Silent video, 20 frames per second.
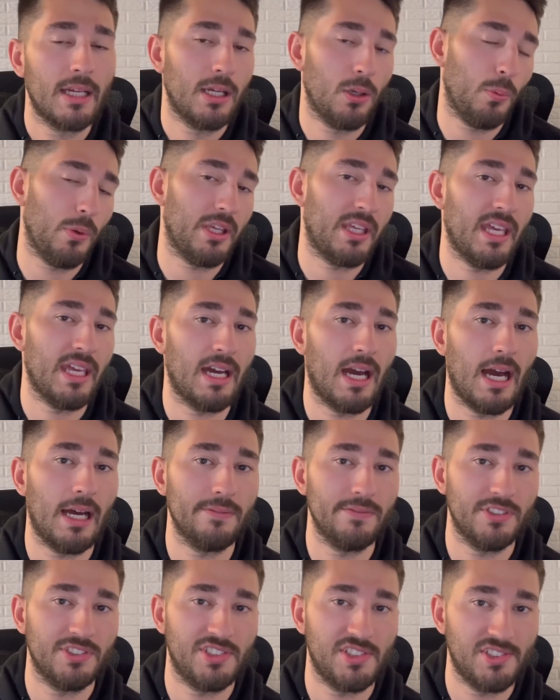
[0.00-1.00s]
We can't
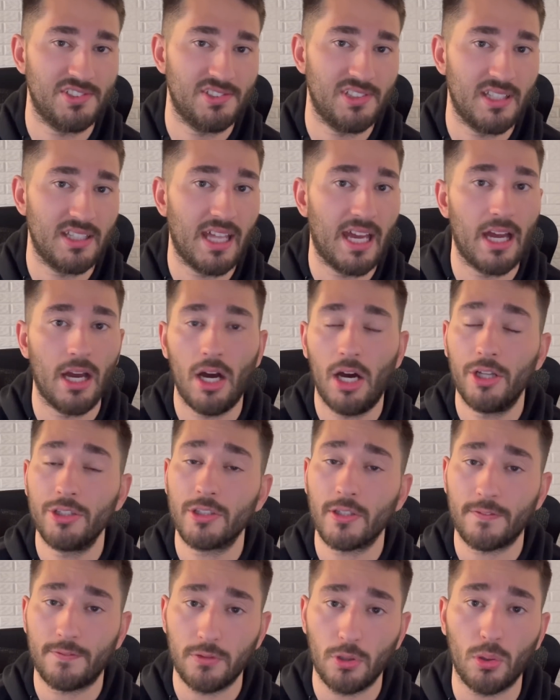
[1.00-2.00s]
obviously see that
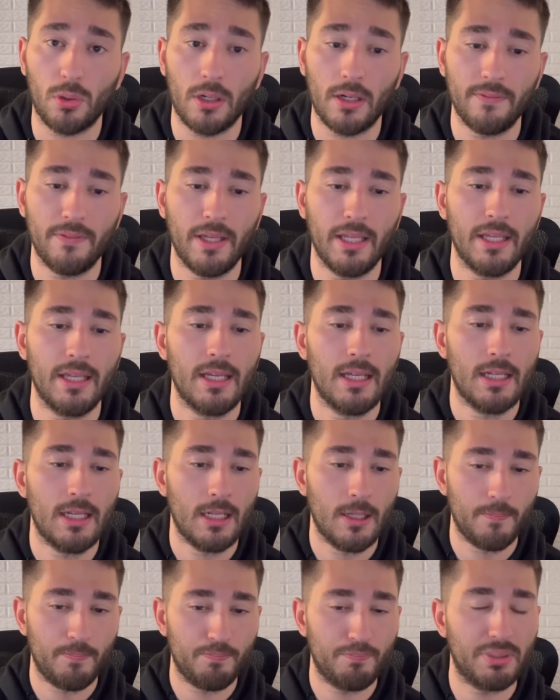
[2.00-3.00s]
underfloor of it,
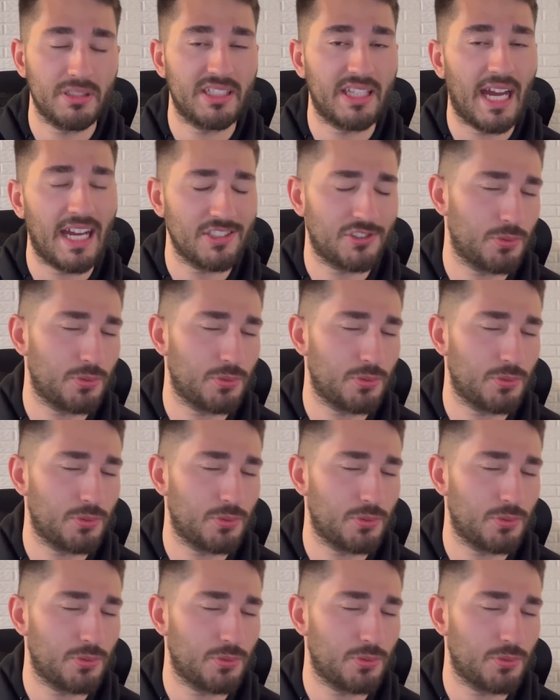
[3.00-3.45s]
but that's